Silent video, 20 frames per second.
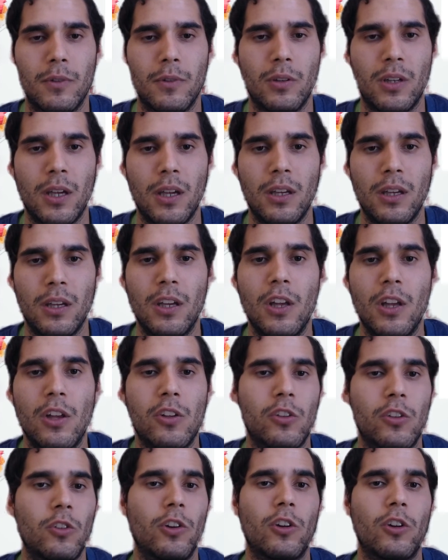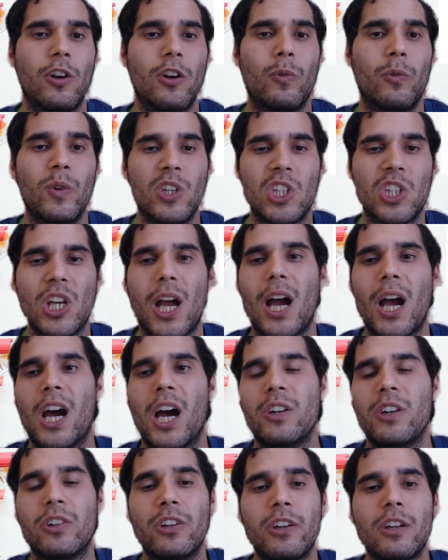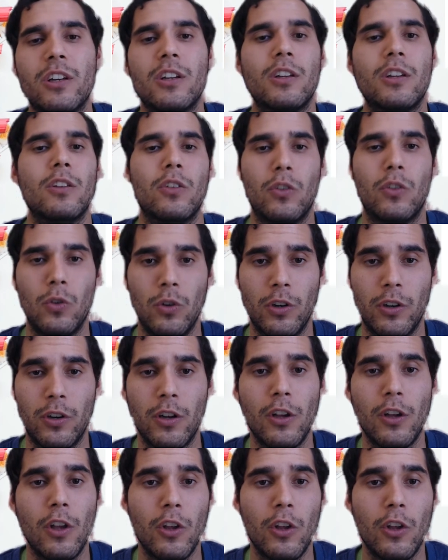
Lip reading: Okay, so they're going to reach higher sooner.